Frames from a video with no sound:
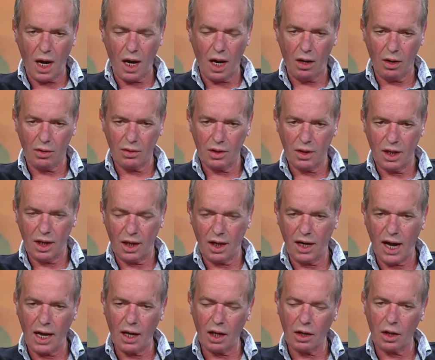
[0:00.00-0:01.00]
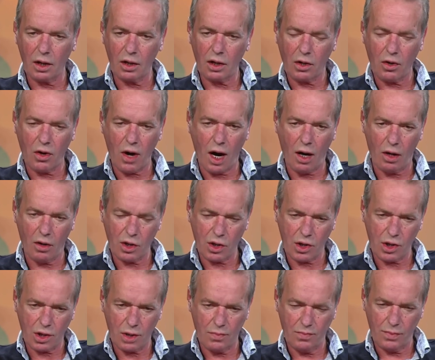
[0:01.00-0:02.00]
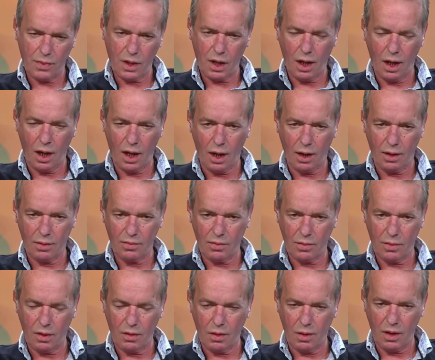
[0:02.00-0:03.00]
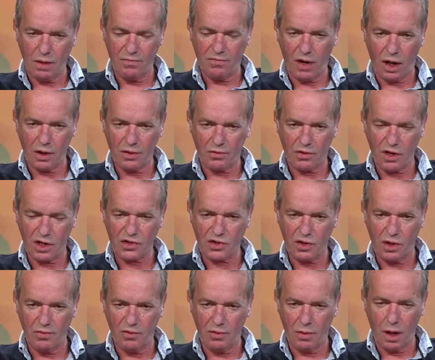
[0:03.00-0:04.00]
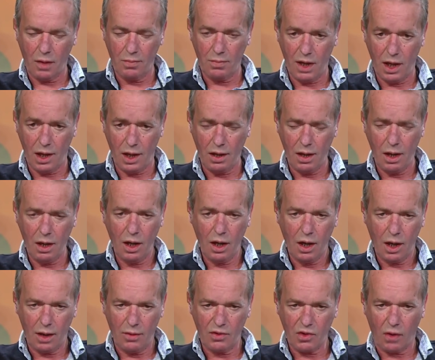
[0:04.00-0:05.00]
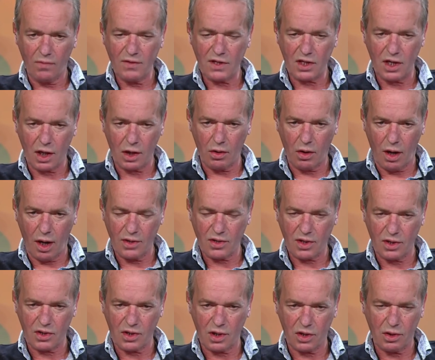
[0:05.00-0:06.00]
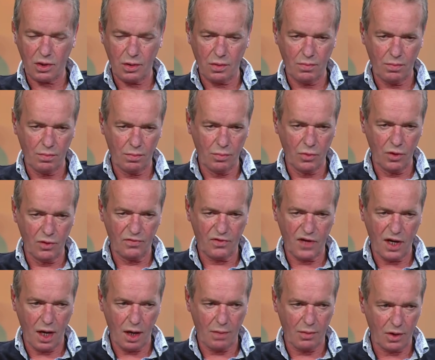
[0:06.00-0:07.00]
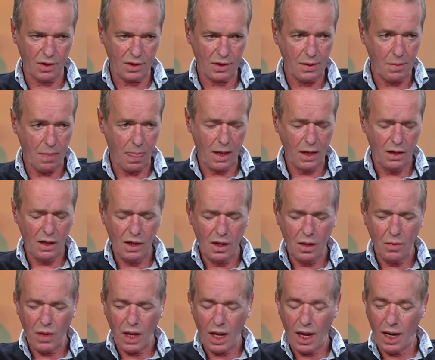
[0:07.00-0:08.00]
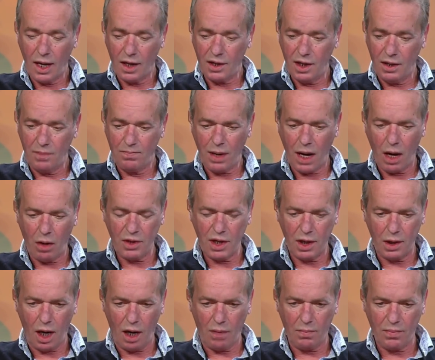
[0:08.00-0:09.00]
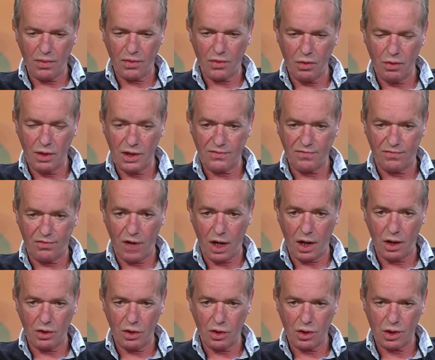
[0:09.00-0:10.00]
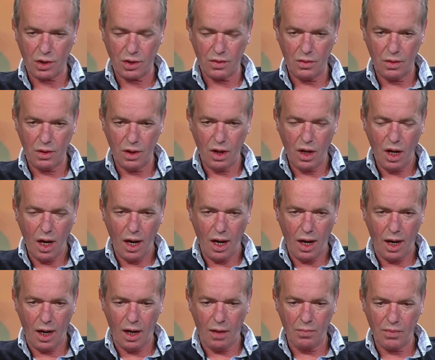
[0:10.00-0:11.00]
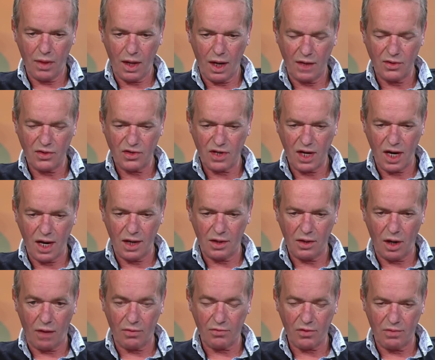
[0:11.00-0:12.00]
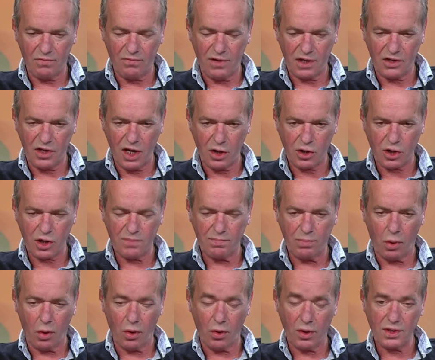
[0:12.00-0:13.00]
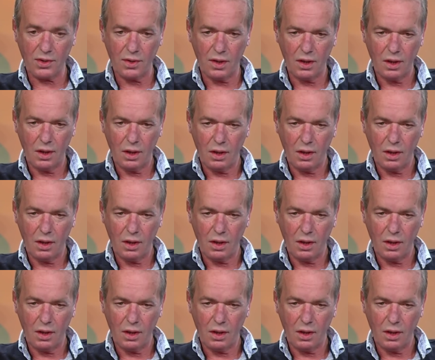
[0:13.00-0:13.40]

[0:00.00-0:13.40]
down in an elegant crouch in front of Christopher and me. And he was obviously going to ask us to move tables. And he pouted up through his fringe and said, after a flirtatious pause,